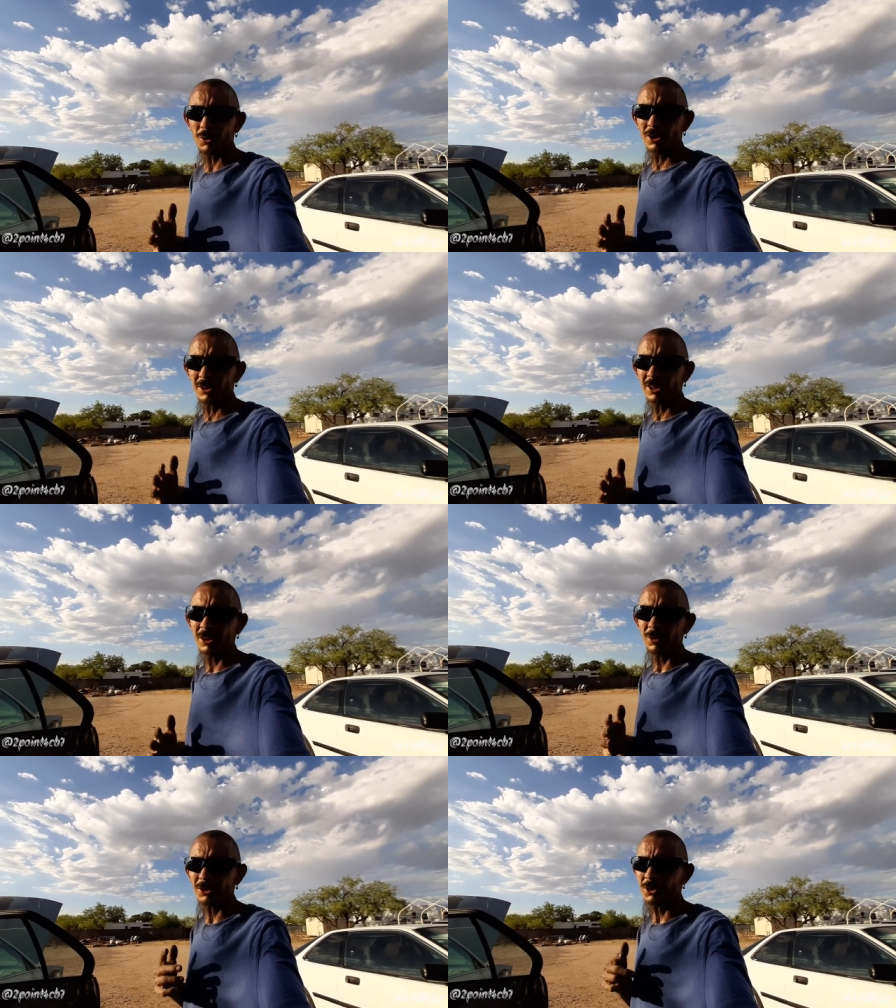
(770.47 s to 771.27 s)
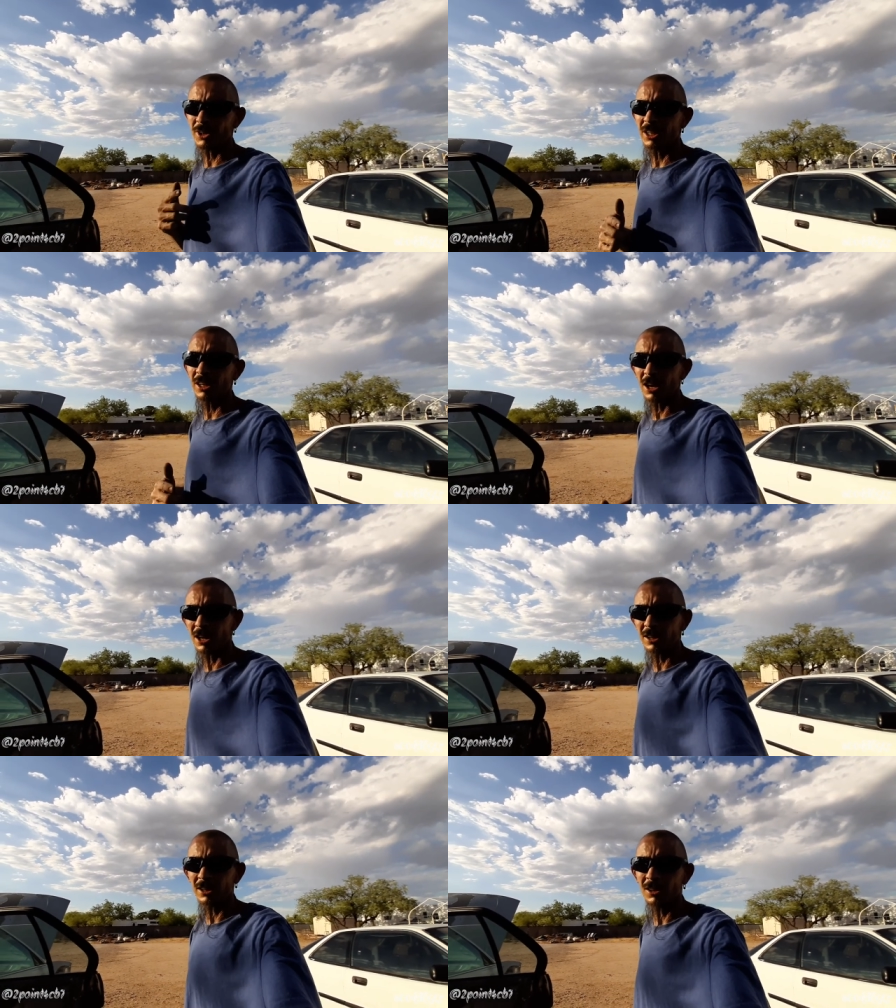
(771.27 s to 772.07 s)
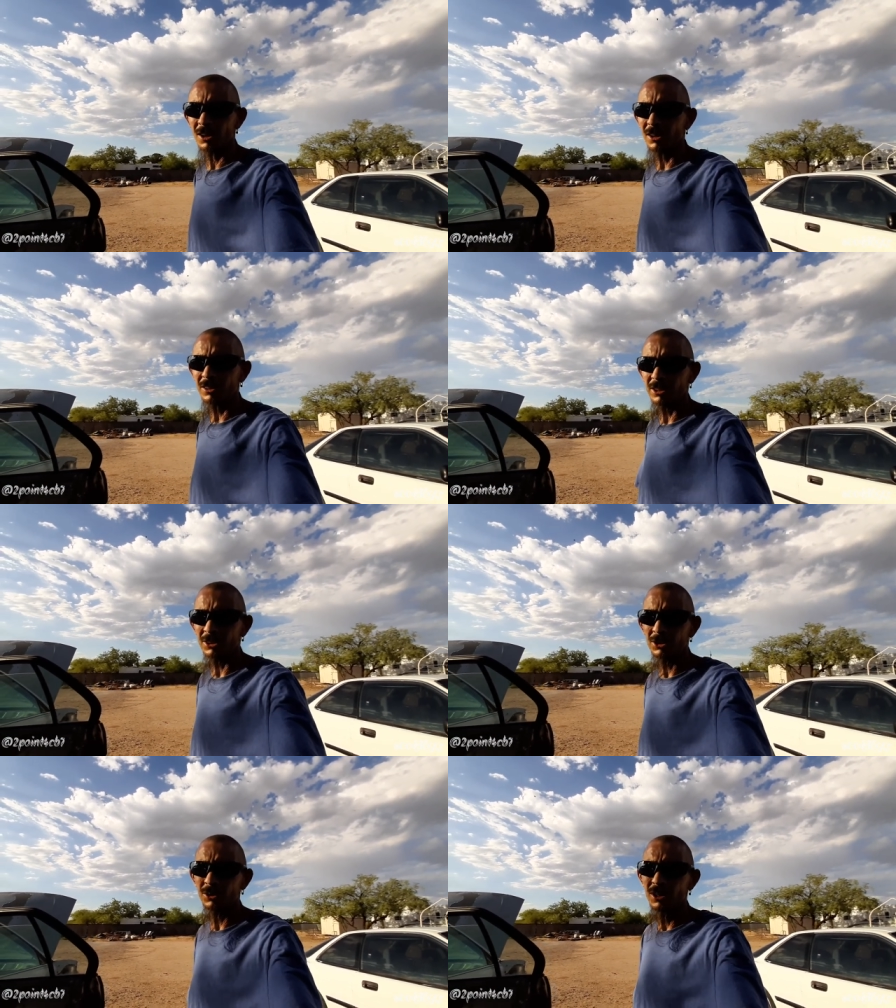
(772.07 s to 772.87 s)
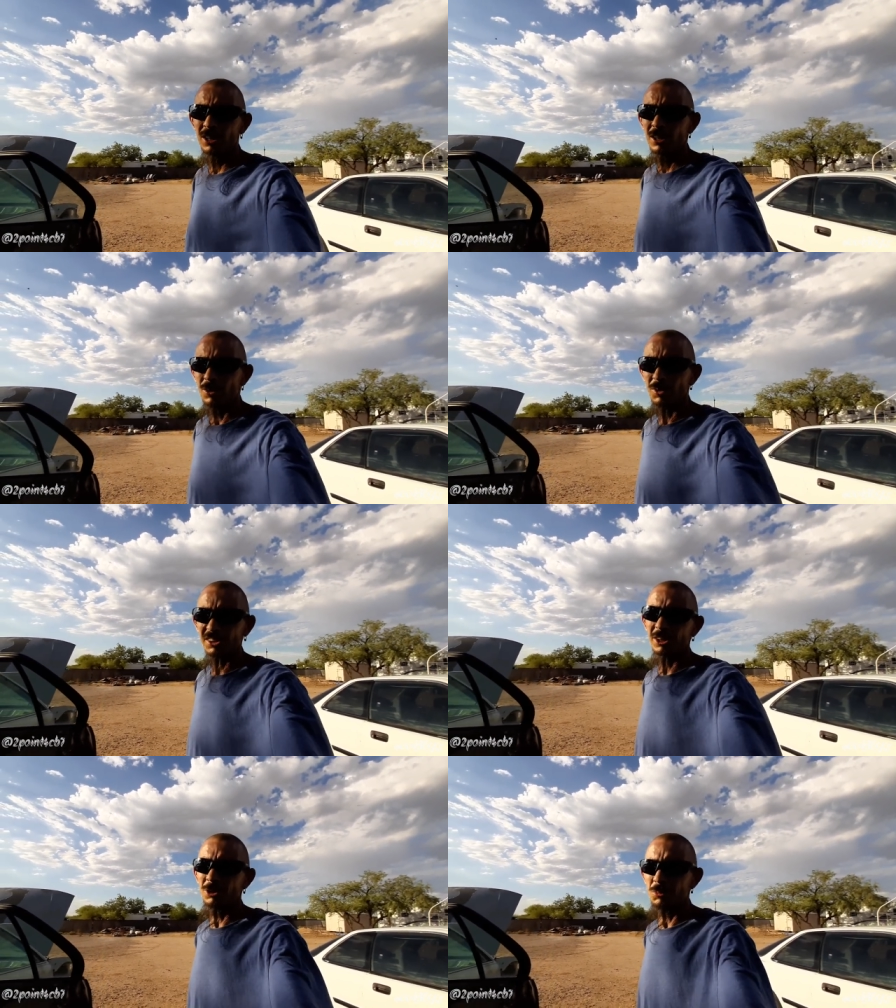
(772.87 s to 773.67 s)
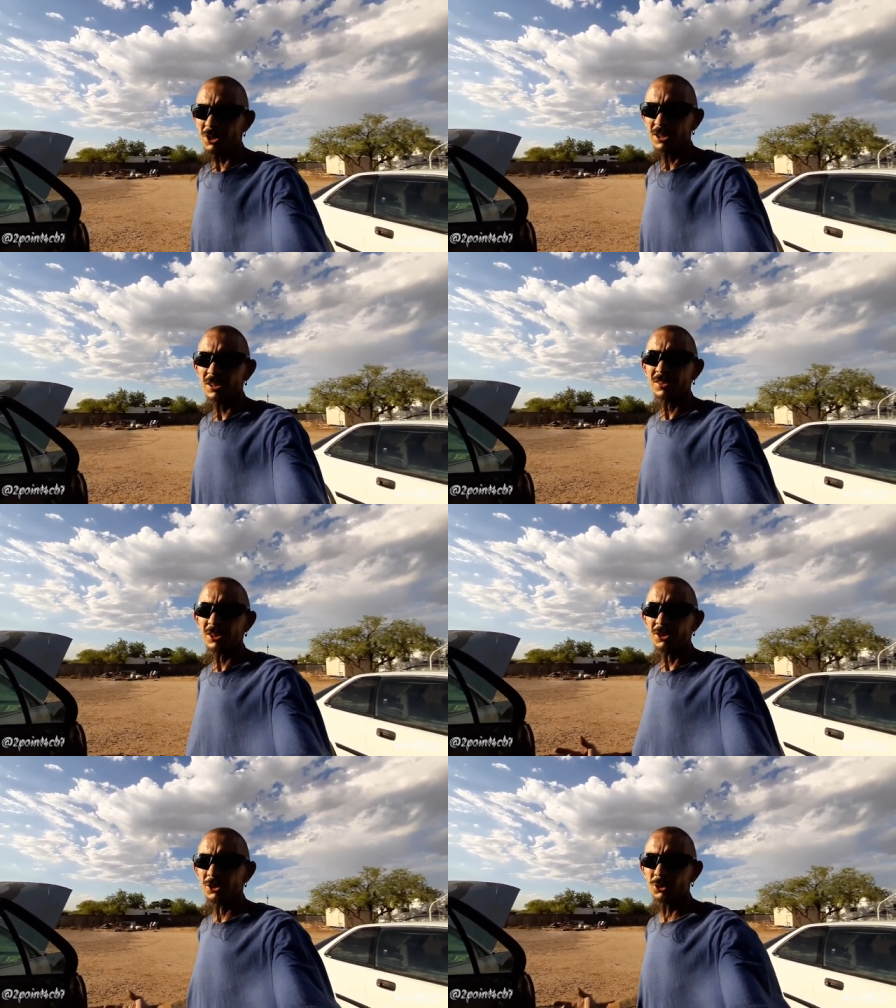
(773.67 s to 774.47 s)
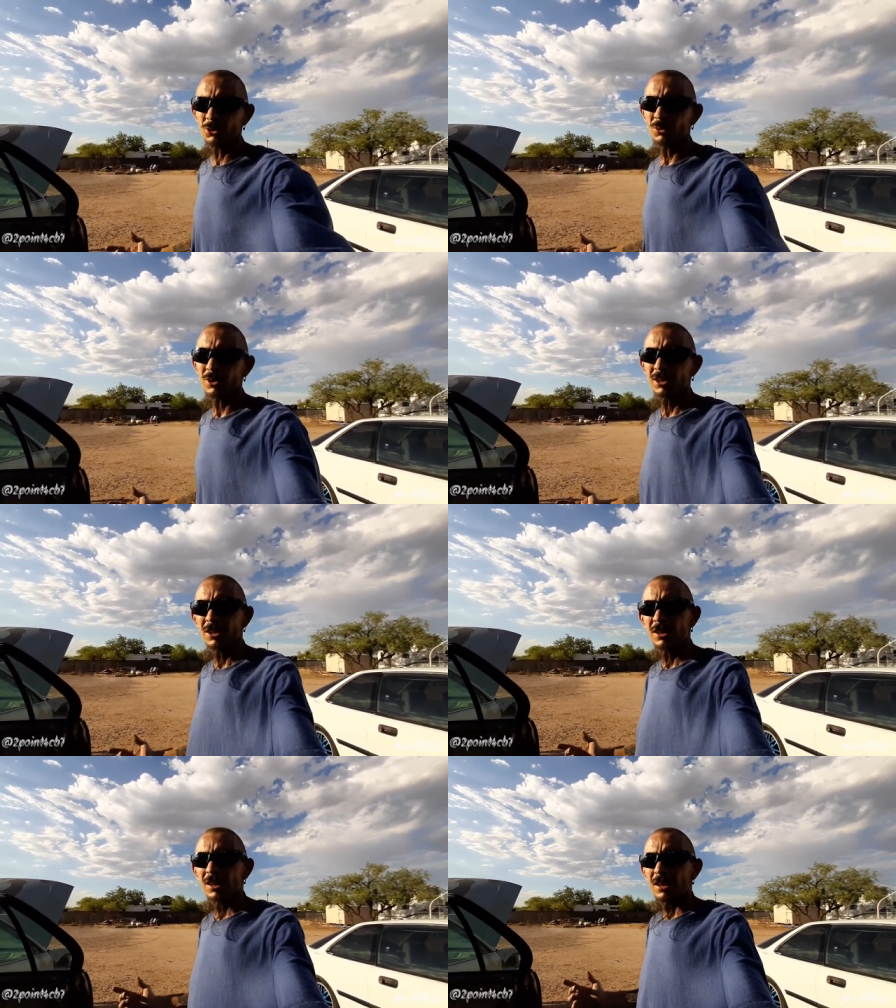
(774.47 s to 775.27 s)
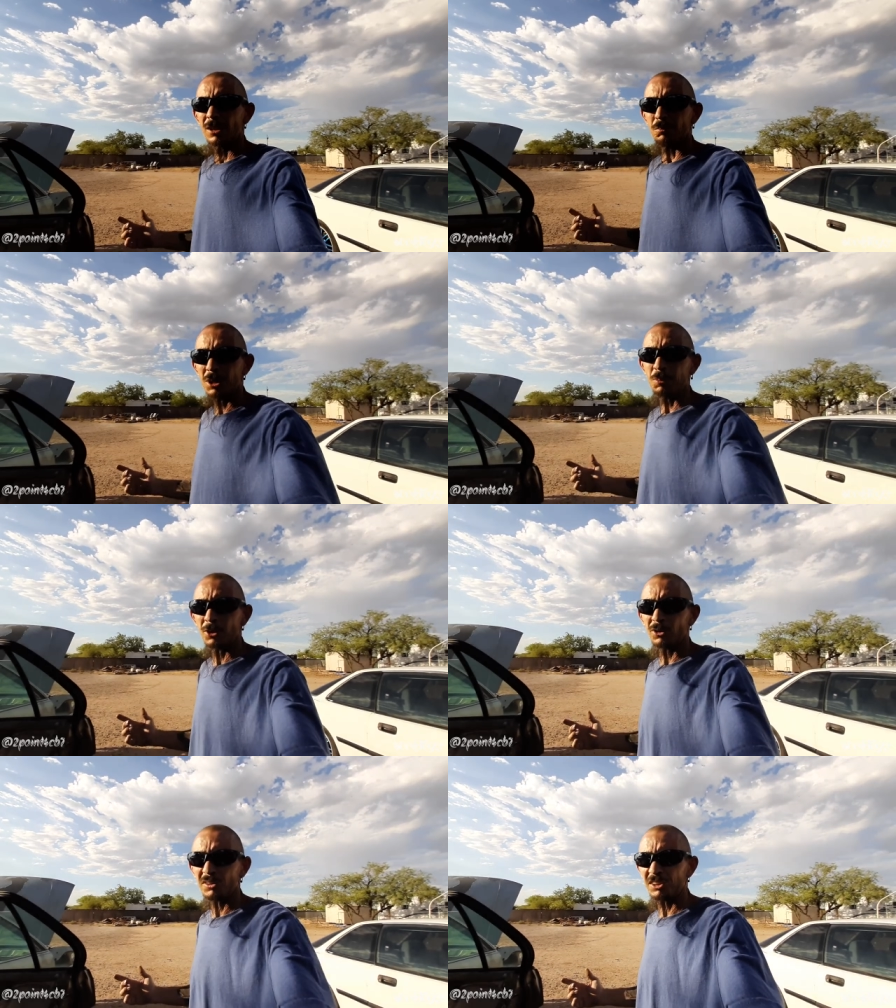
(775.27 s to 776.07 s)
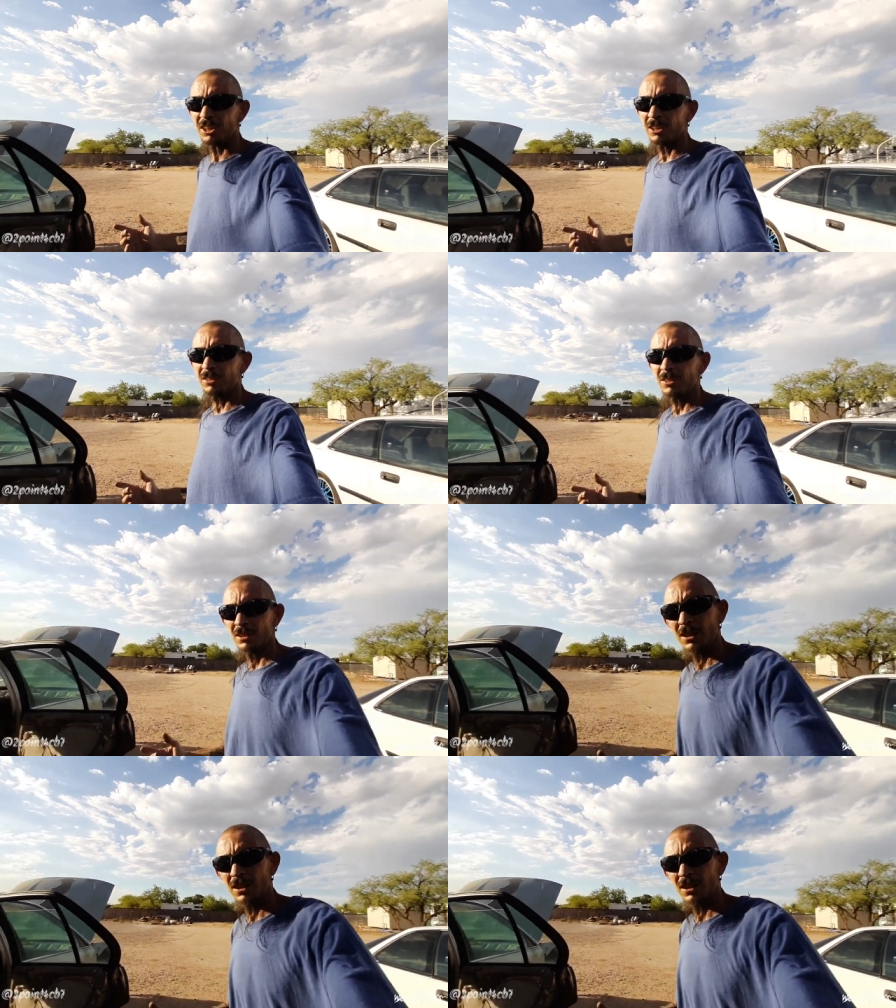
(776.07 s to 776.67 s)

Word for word: drilling or doing any cutting onto what's going to be the new B-pillar skin,